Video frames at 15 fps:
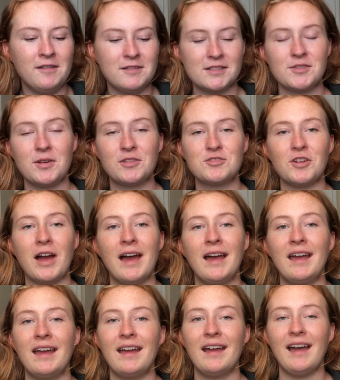It was quick
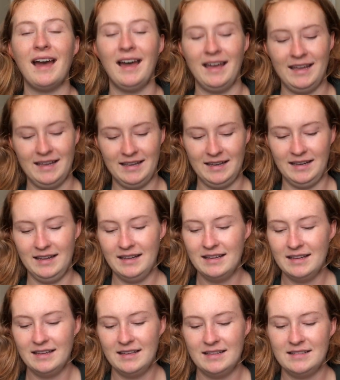dry. I
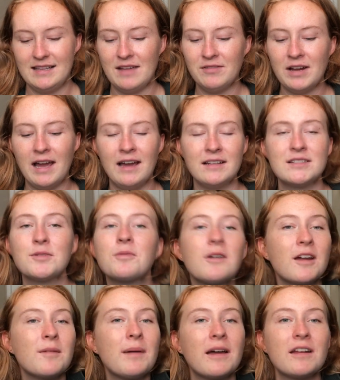never had to
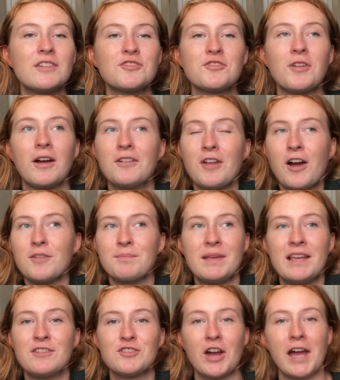worry about it not
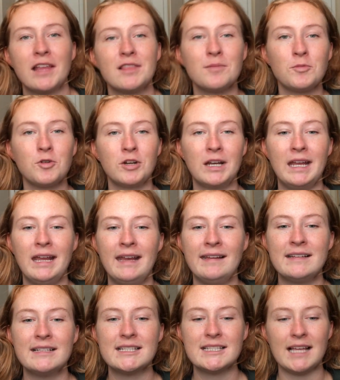being dry in the
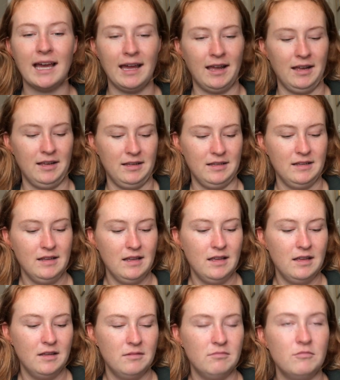mornings. I
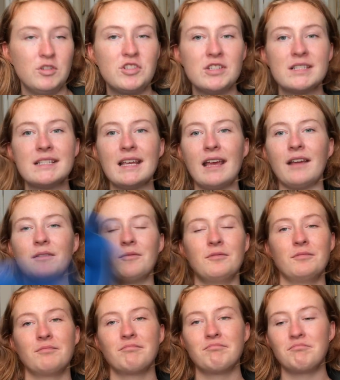would just like
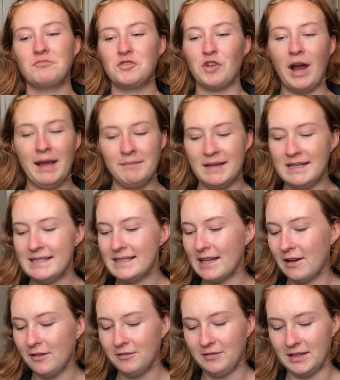dry
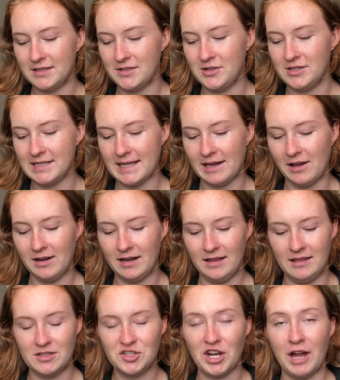myself as soon as I got out
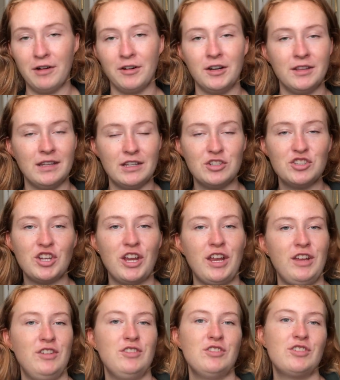of the shower and then
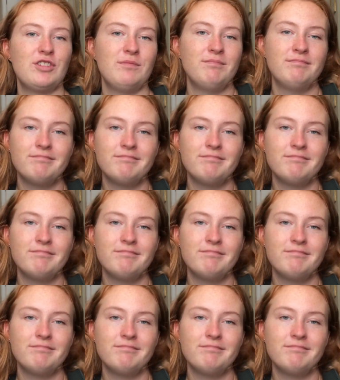change.